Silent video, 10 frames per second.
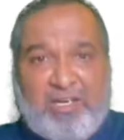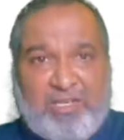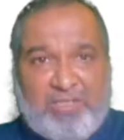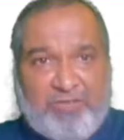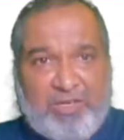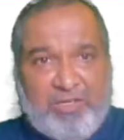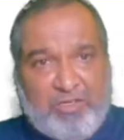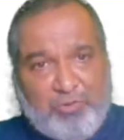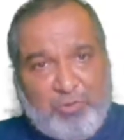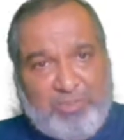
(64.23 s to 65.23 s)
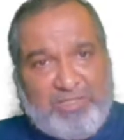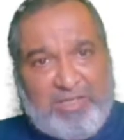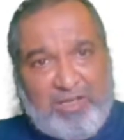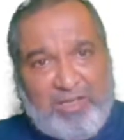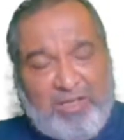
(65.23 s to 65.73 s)
classification. So these
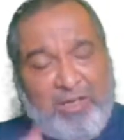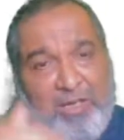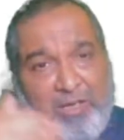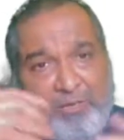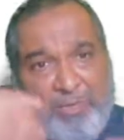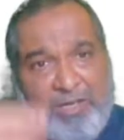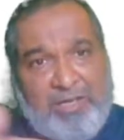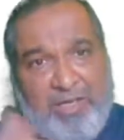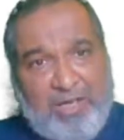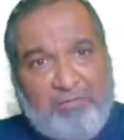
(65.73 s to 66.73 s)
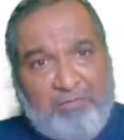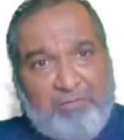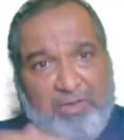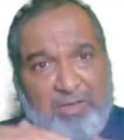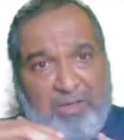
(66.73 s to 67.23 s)
are there, but now
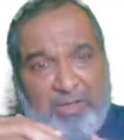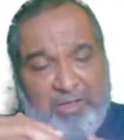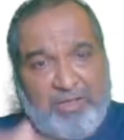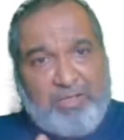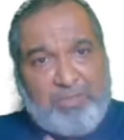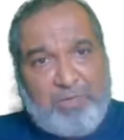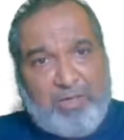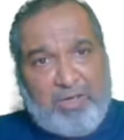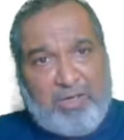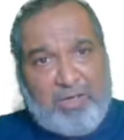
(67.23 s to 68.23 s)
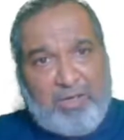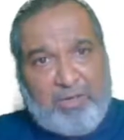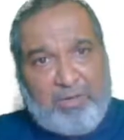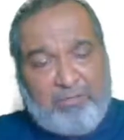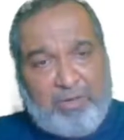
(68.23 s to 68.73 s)
in this
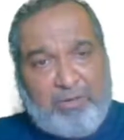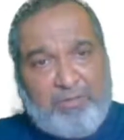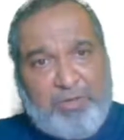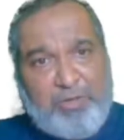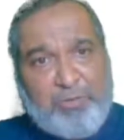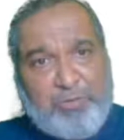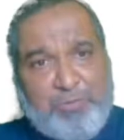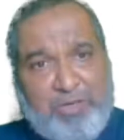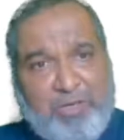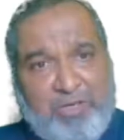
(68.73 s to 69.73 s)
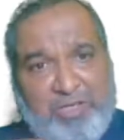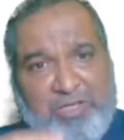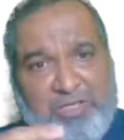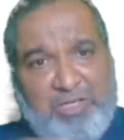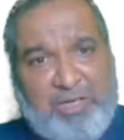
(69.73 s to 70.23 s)
videos,
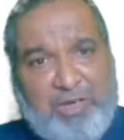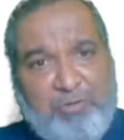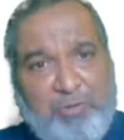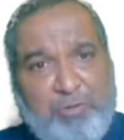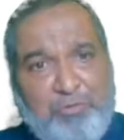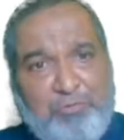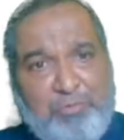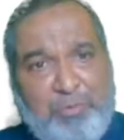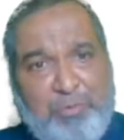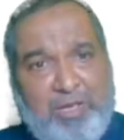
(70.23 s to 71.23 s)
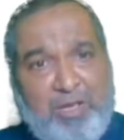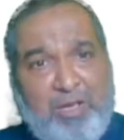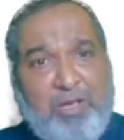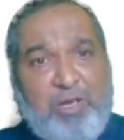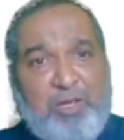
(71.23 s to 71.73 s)
initially I am going to prepare
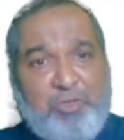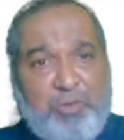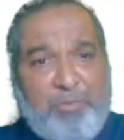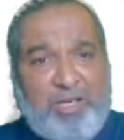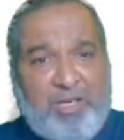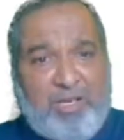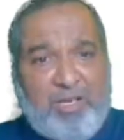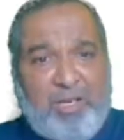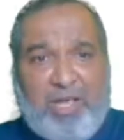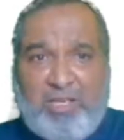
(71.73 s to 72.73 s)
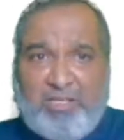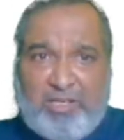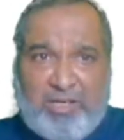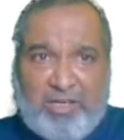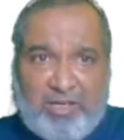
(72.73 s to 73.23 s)
a geometrical and
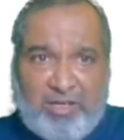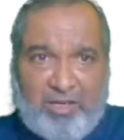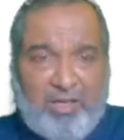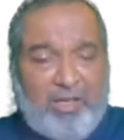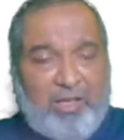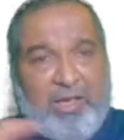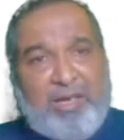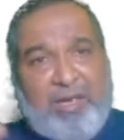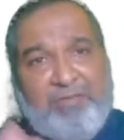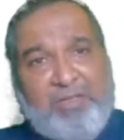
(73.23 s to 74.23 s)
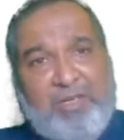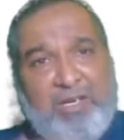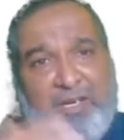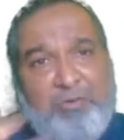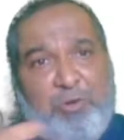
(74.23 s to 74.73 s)
genetical, and after
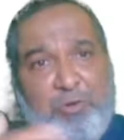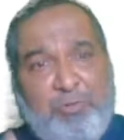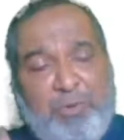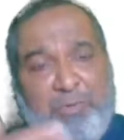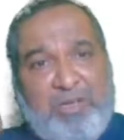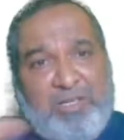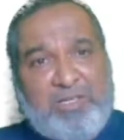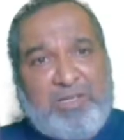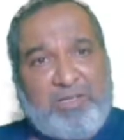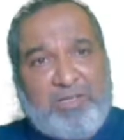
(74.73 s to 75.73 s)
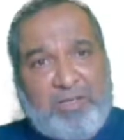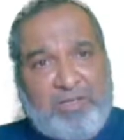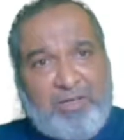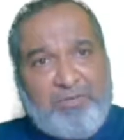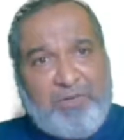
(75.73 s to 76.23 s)
that I am going to prepare a
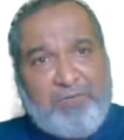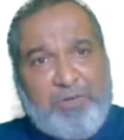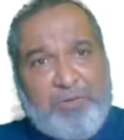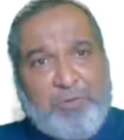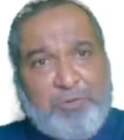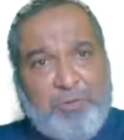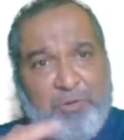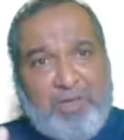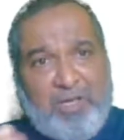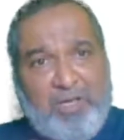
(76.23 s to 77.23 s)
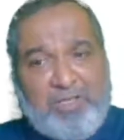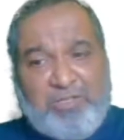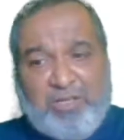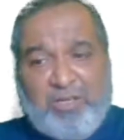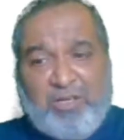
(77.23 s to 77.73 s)
different videos on
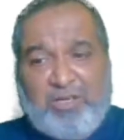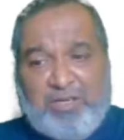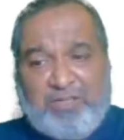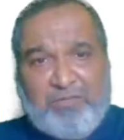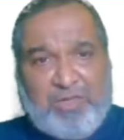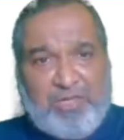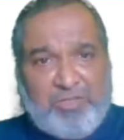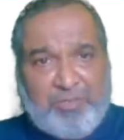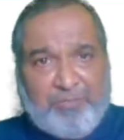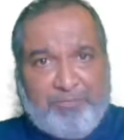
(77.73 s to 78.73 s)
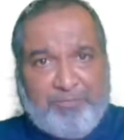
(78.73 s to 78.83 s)
general classification.